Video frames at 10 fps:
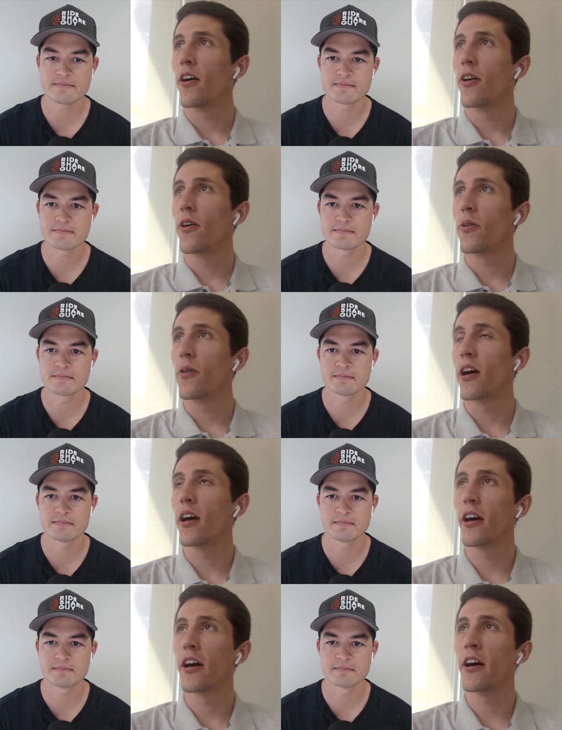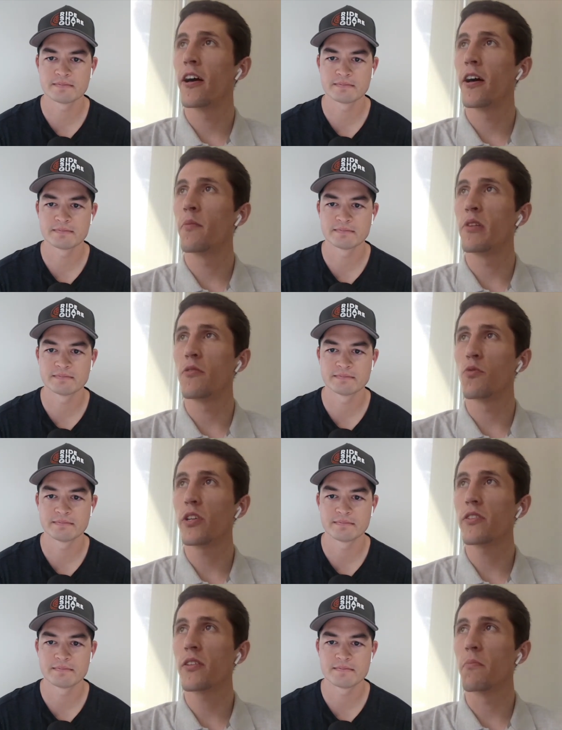Speaker 1: Oh, um, in
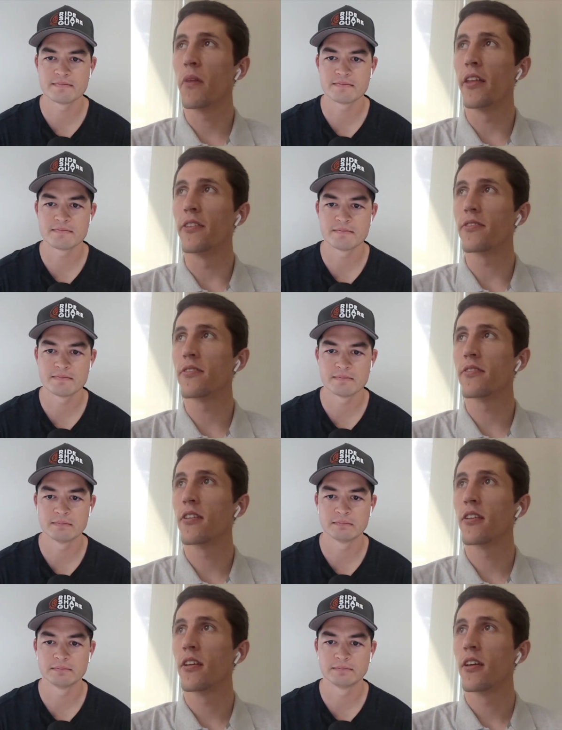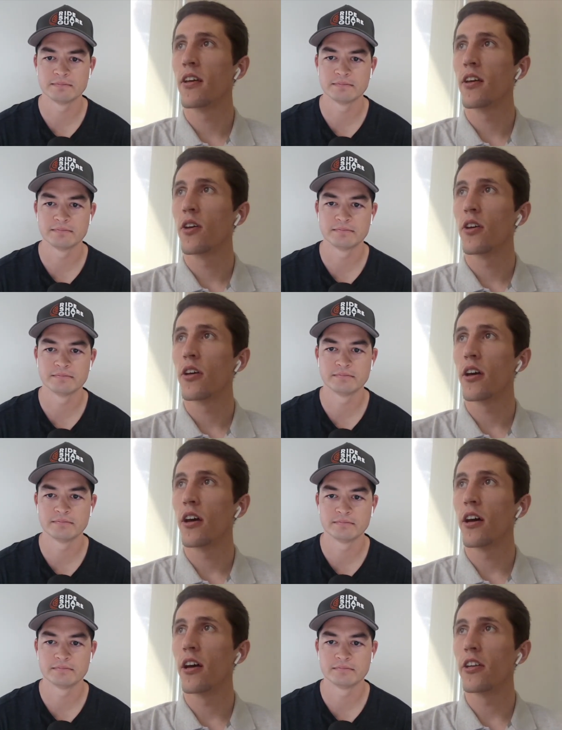recent months,
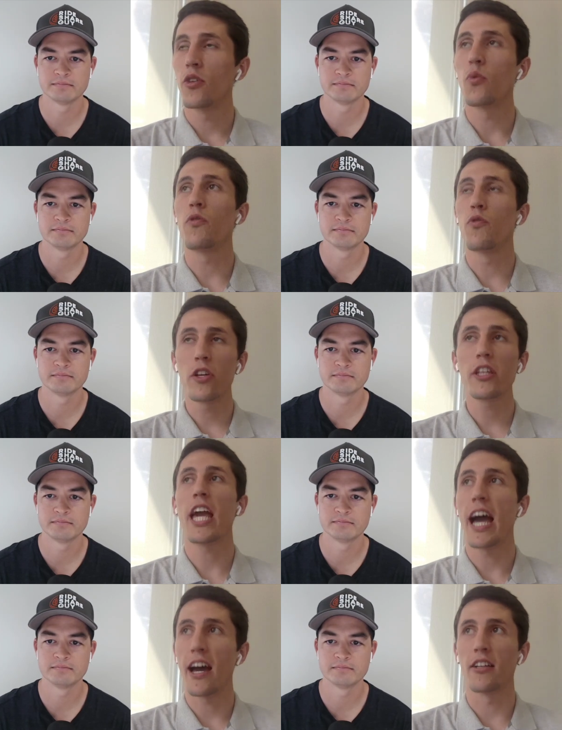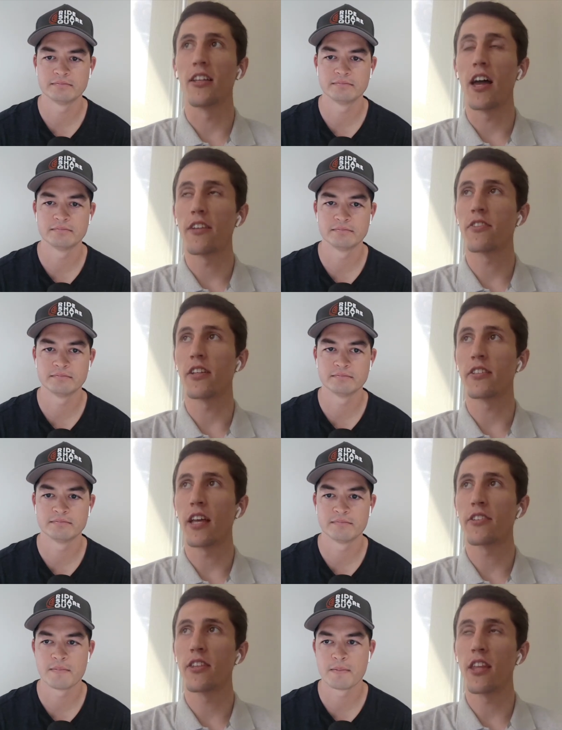uh, we've really had a lot of
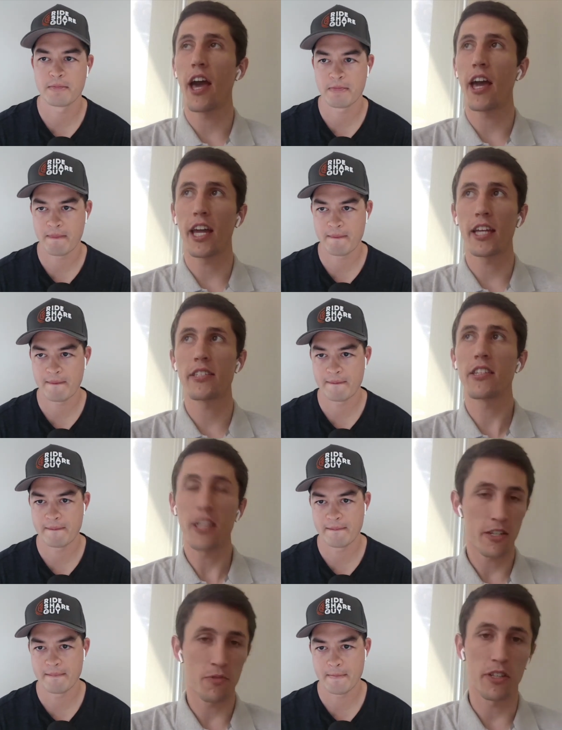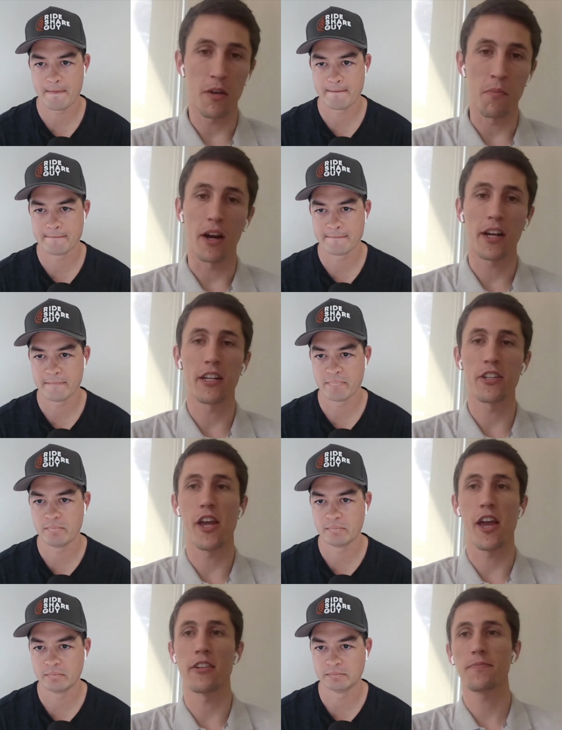success. I guess this isn't really a
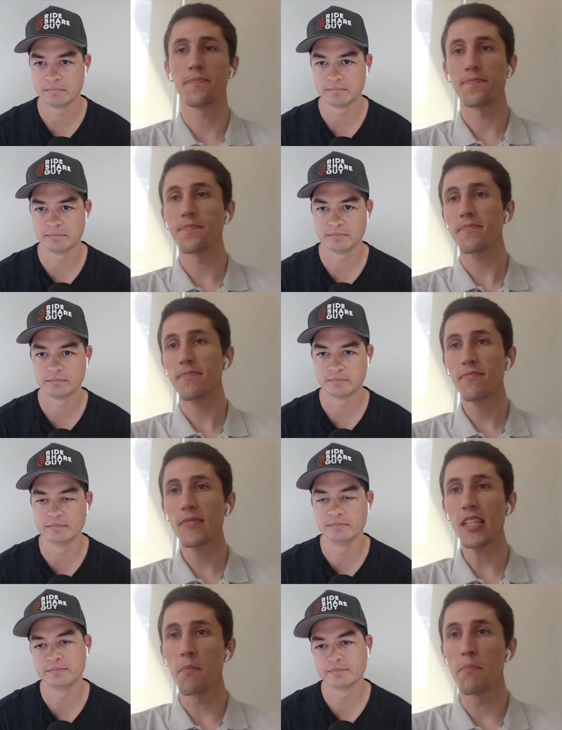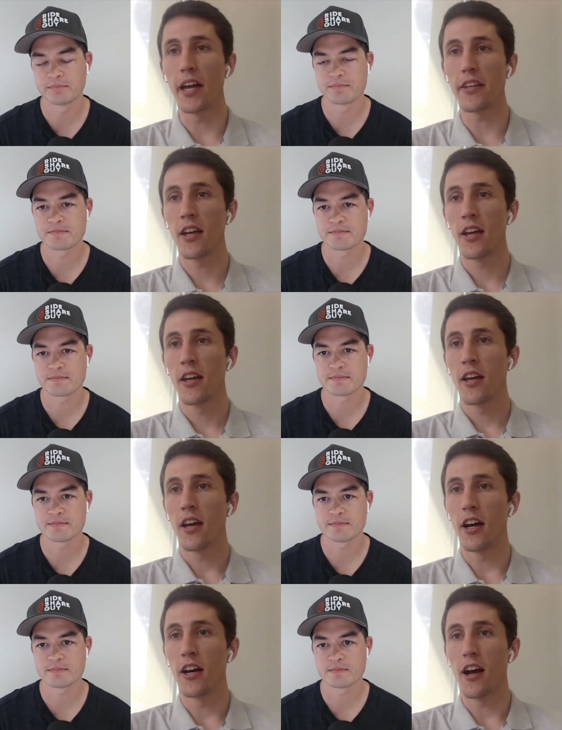marketing channel, mm-hmm. but
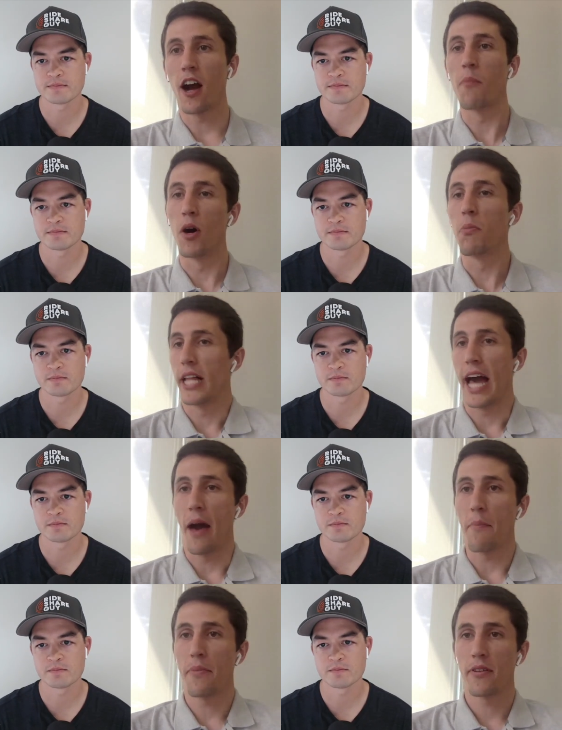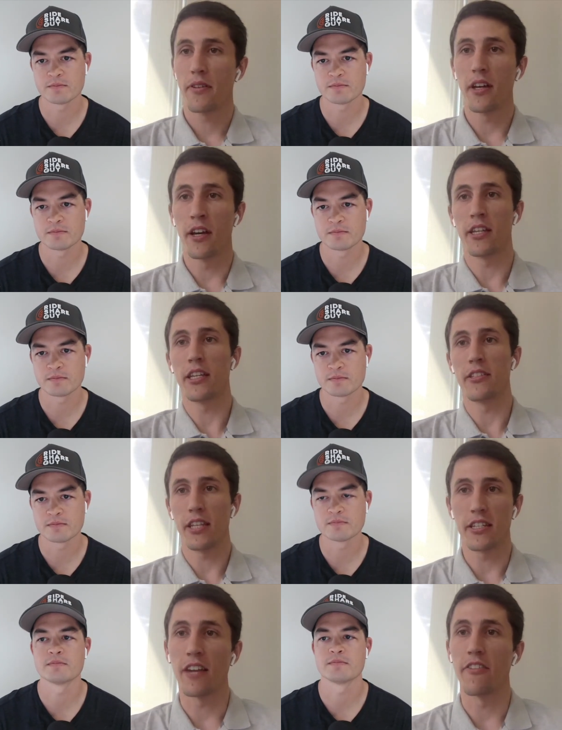uh, our mobile app uh,
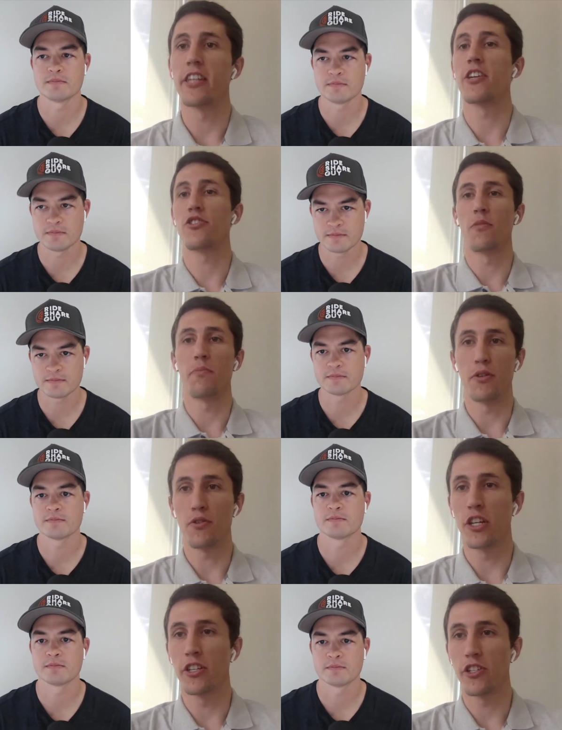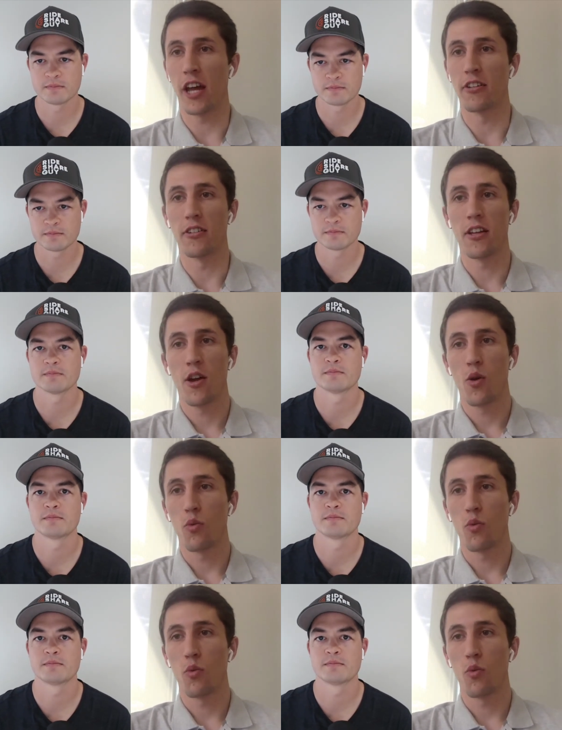is is kind of a distribution channel.